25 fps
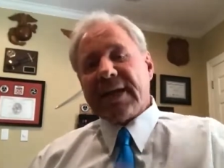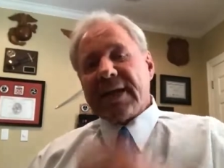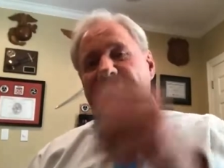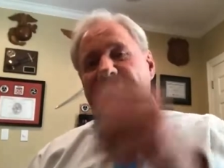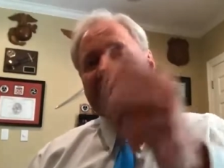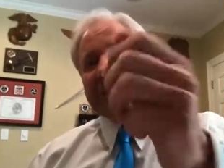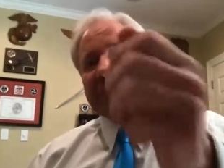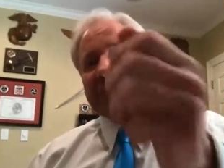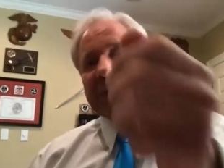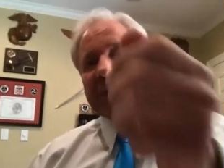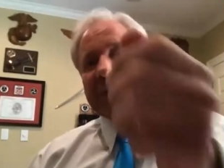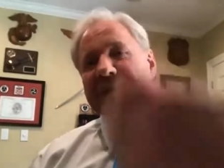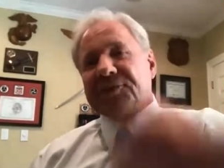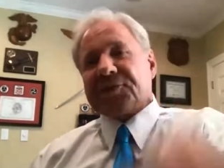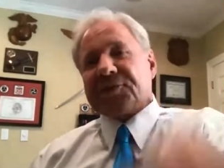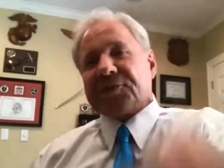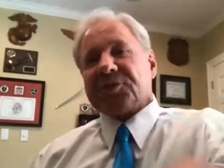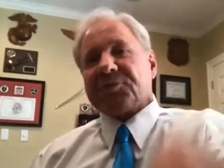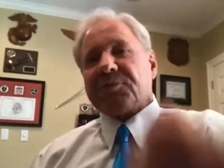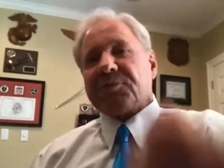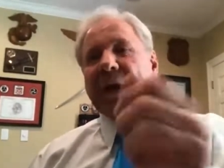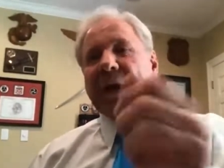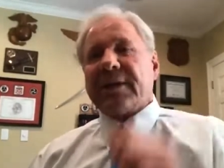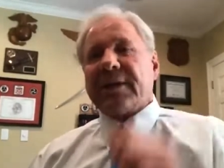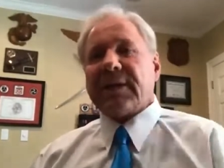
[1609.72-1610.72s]
This is
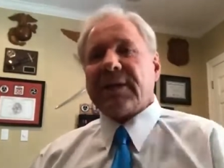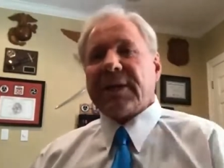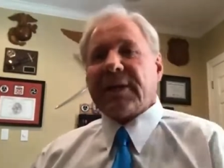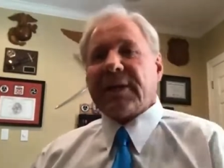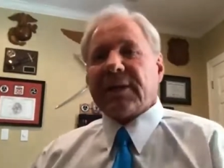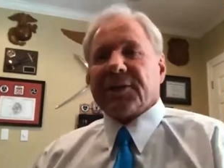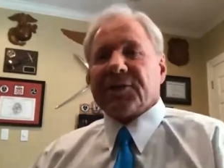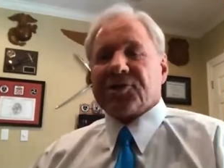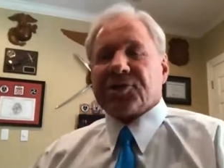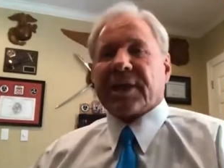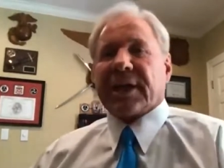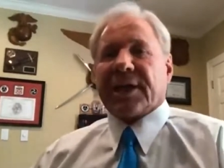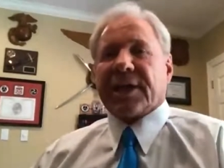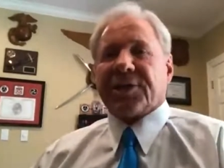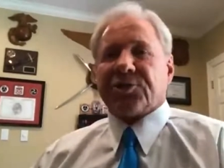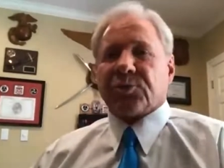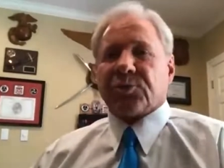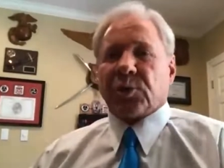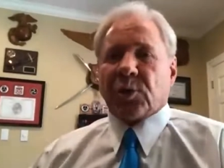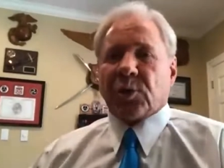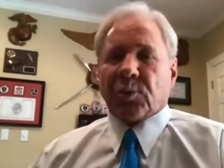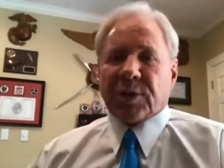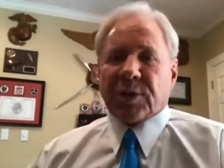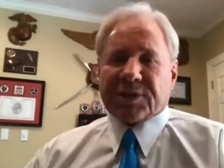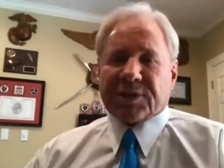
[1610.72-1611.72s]
my daily
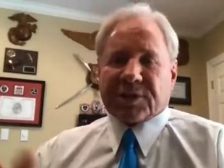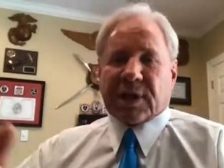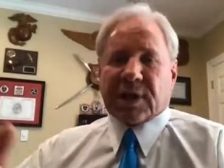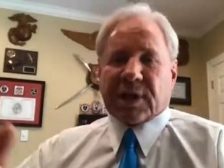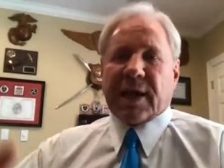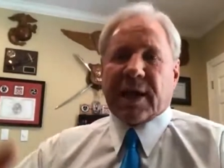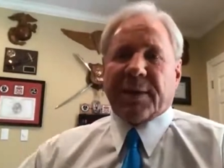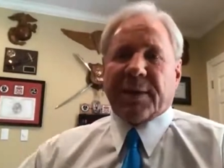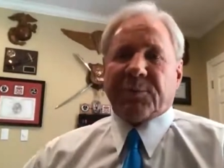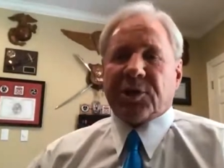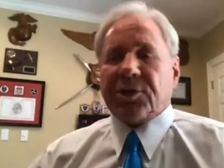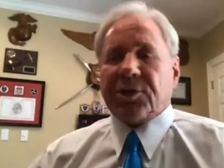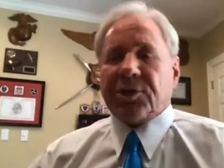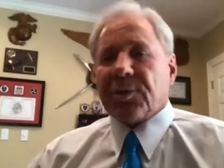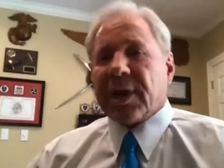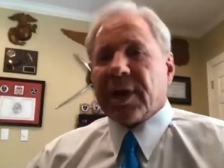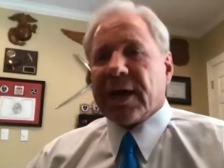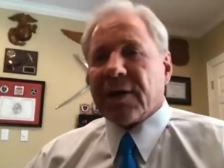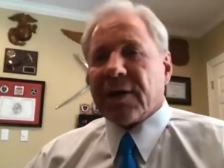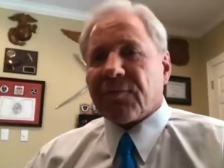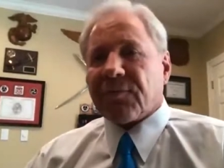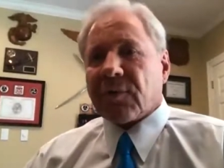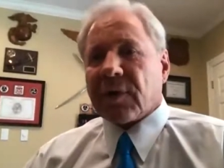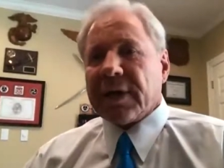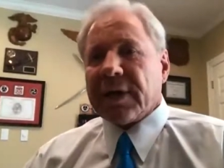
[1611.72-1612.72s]
schedule. What time do you
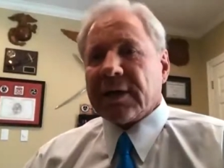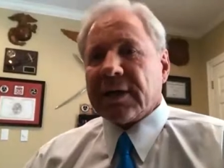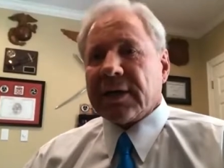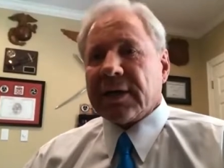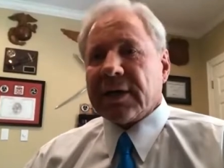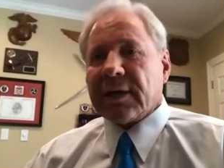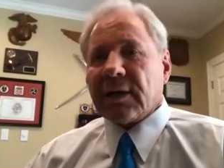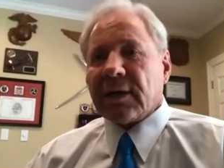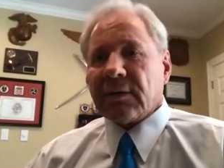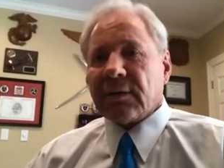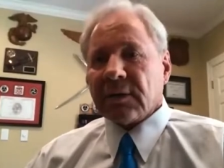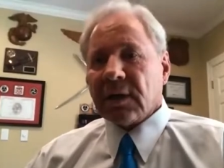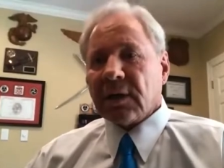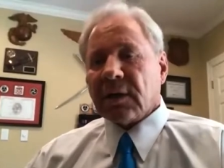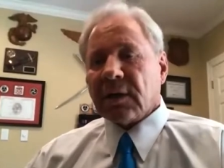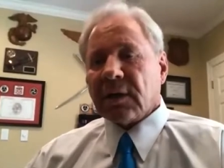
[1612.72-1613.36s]
have right now?